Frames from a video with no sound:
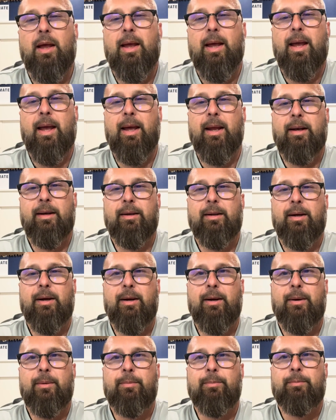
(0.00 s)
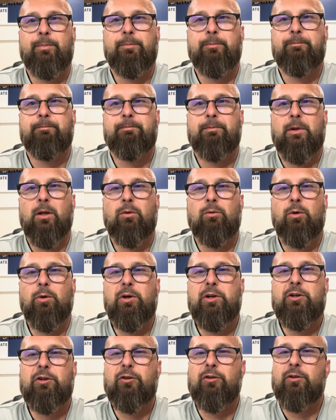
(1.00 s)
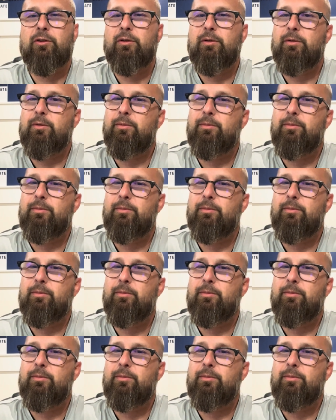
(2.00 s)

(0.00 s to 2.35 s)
And really just